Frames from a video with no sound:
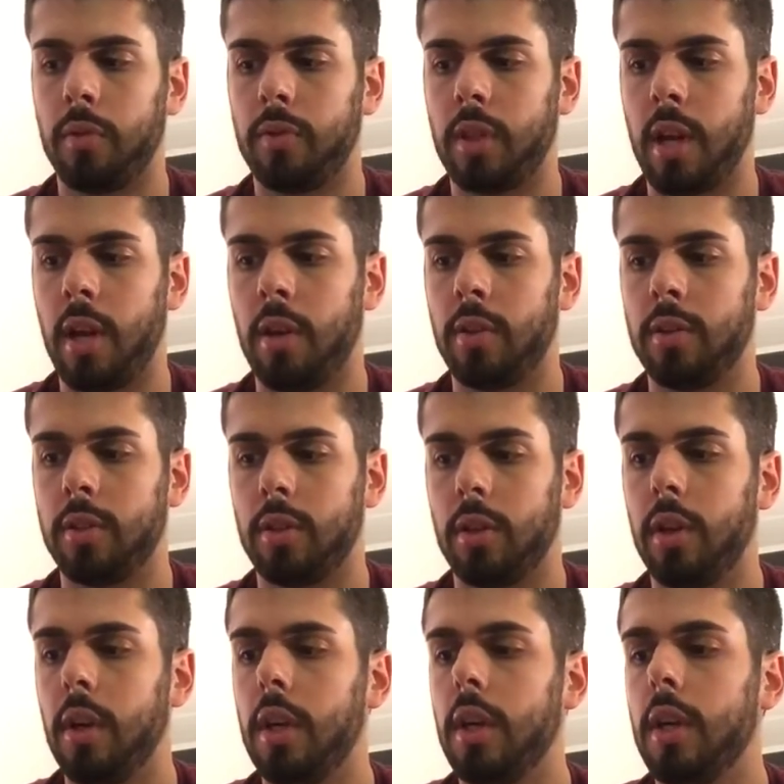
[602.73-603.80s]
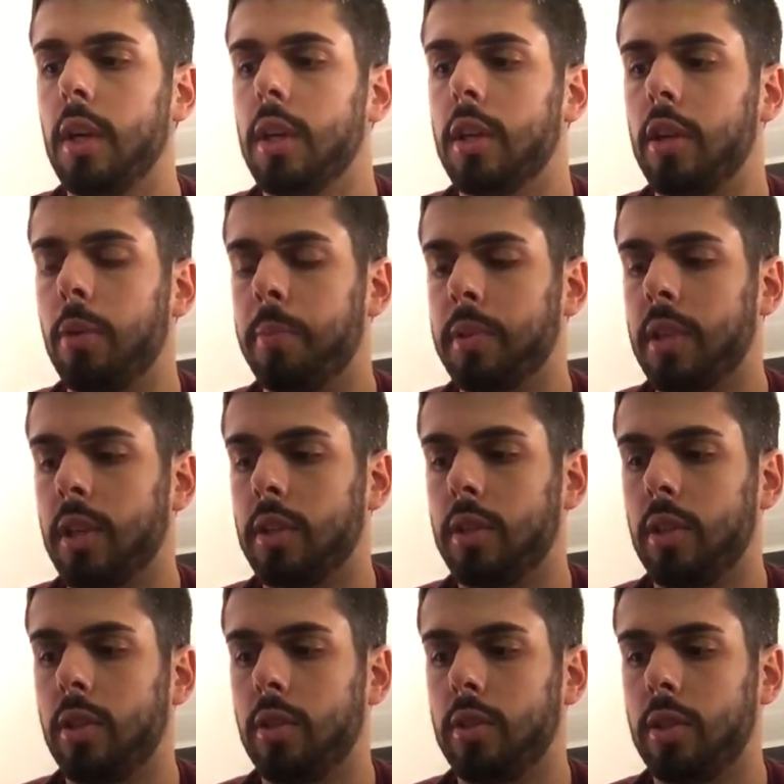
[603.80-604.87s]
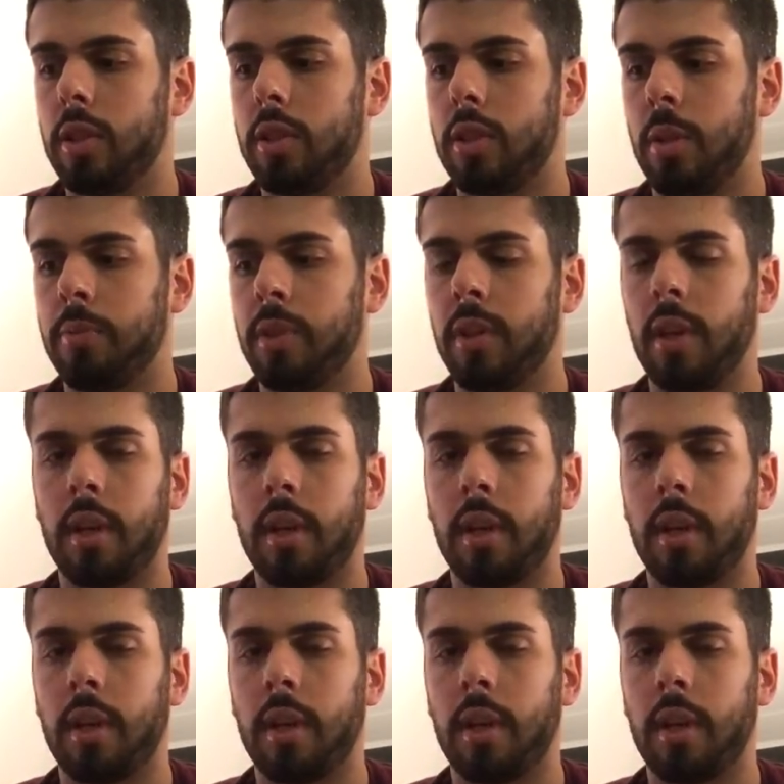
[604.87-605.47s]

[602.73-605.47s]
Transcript: of challenge, or, potentially there's just something